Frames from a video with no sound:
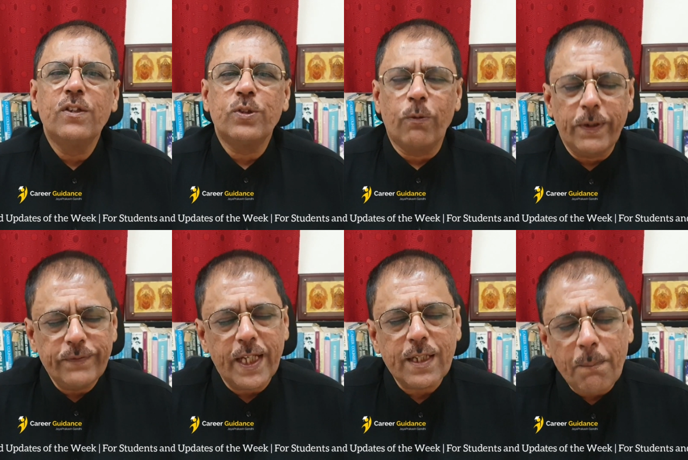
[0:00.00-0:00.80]
So if
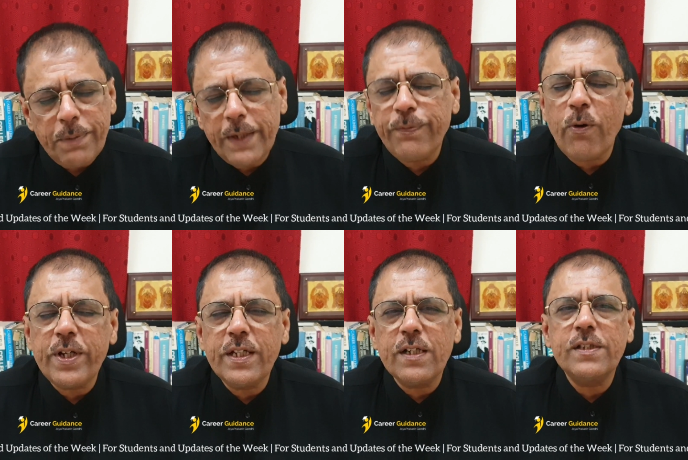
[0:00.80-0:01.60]
they complete 4
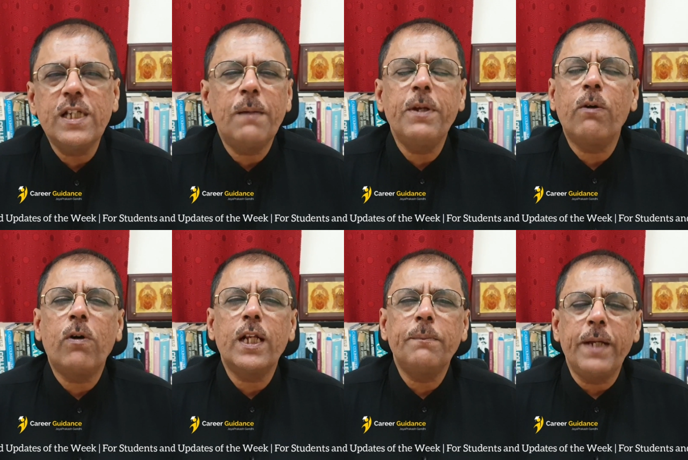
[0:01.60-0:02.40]
years, they'll be
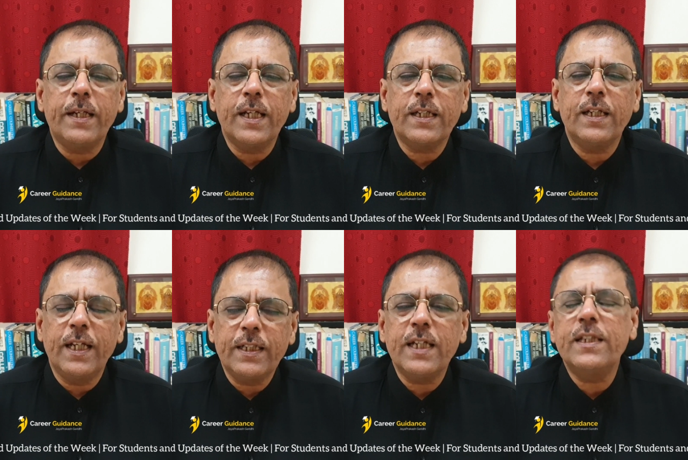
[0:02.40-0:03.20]
awarded B.Tech.
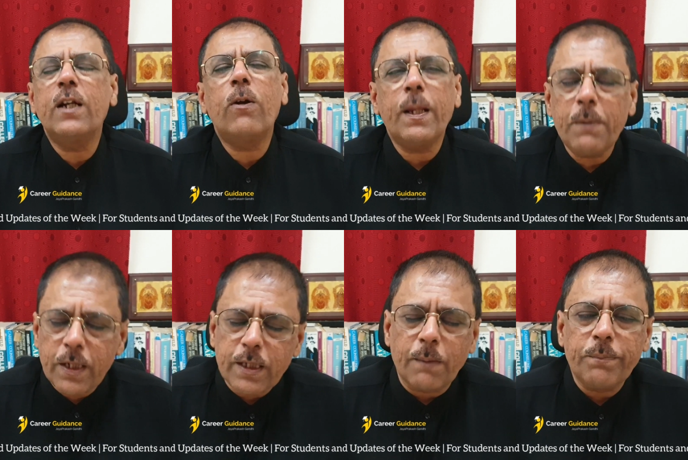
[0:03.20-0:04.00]
In case they're not able
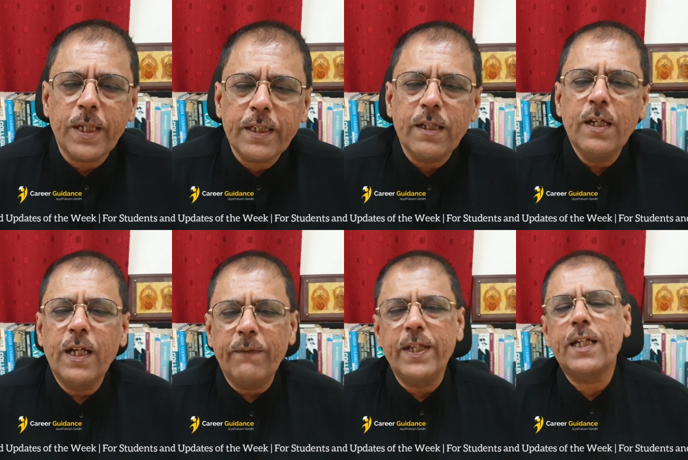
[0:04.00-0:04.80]
to complete,
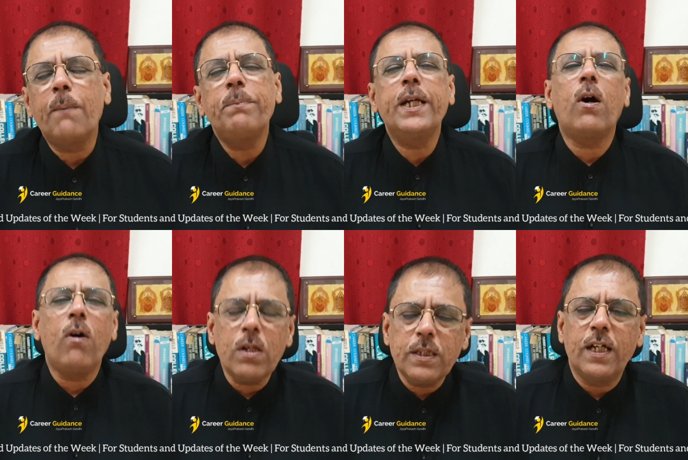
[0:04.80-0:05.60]
if they complete
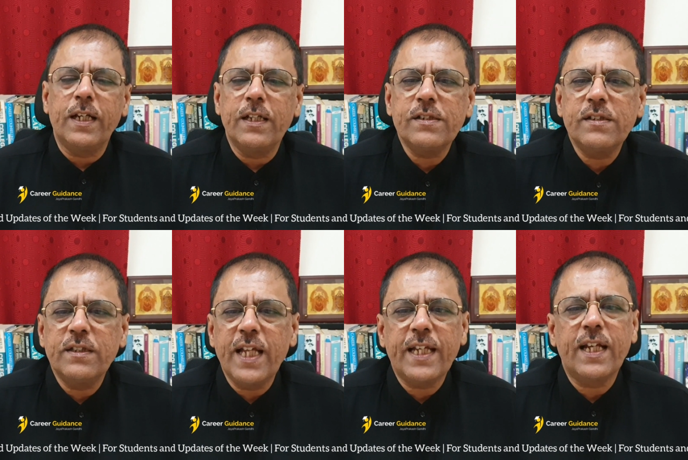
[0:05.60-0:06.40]
all the arrears,
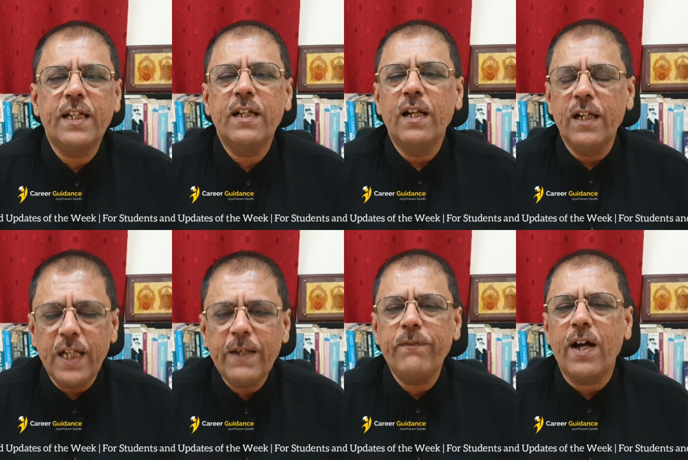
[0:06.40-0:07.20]
they can
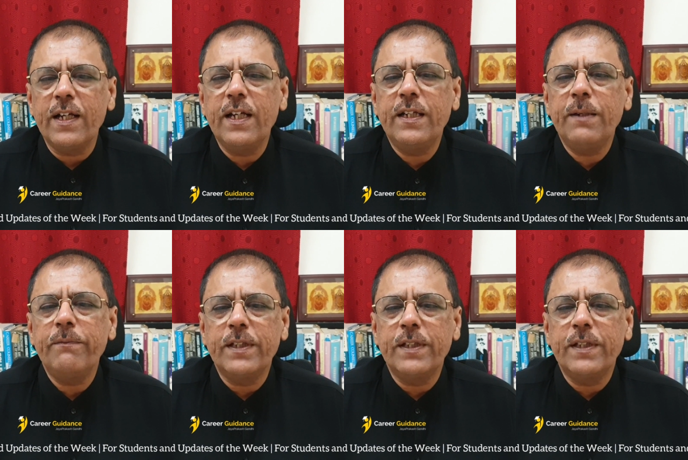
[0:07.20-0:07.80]
leave IIT